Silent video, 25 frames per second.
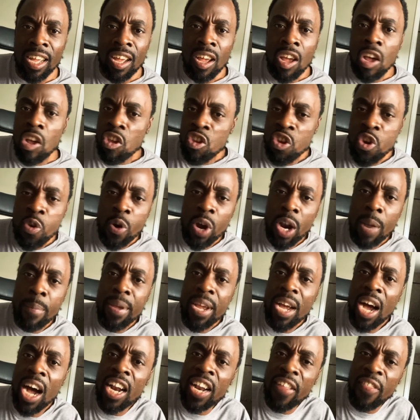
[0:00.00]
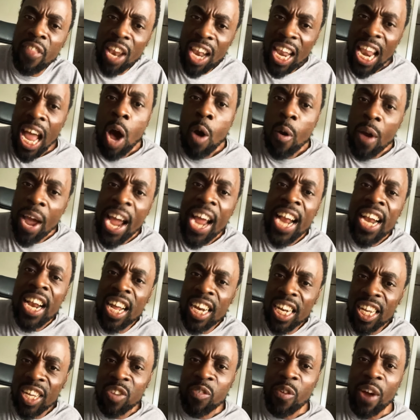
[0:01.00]
You want to be under the law and
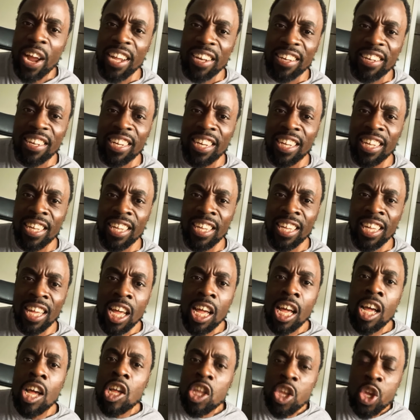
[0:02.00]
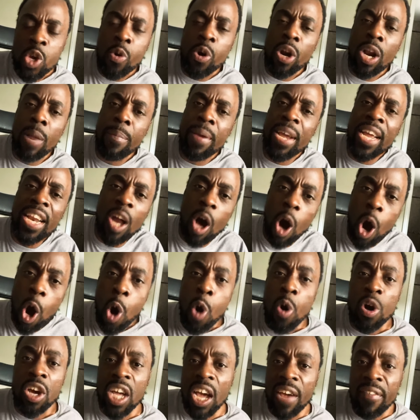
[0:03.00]
under grace. You want to be in the
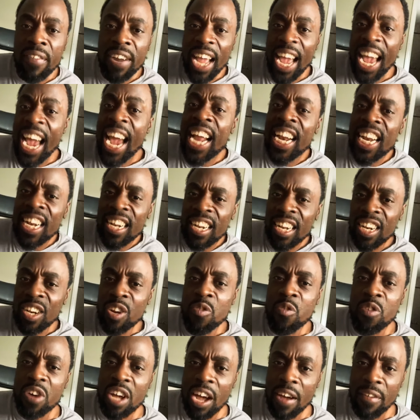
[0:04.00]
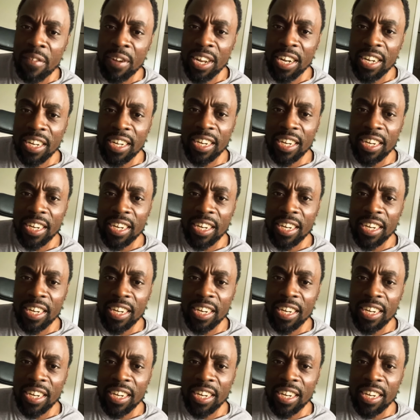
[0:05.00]
old covenant and in the new covenant.